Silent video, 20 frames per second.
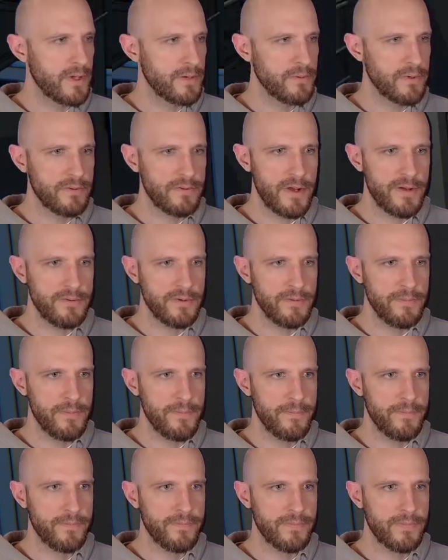want a red room.
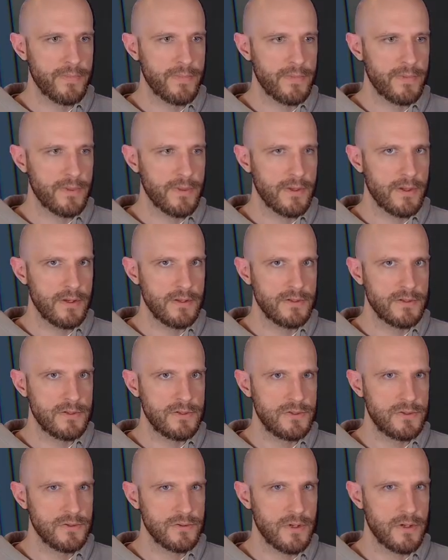
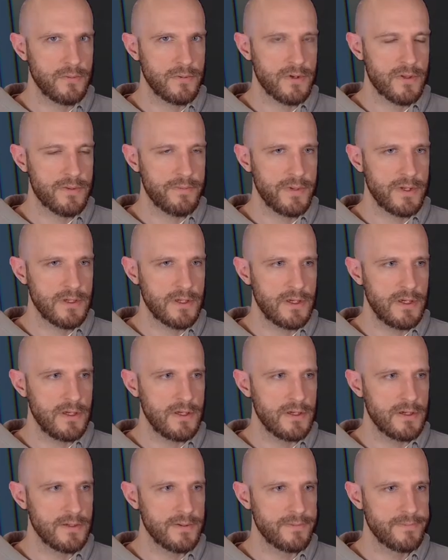Do I want to spend a key
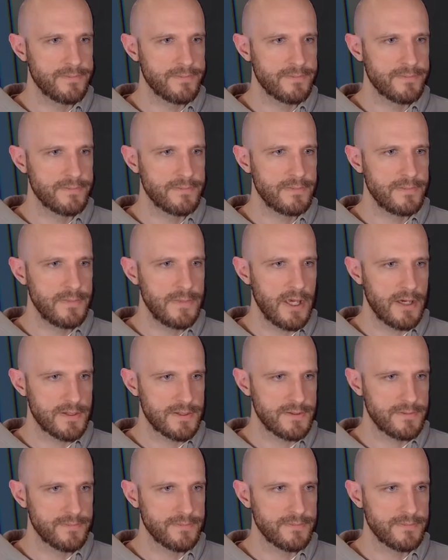here? Yes.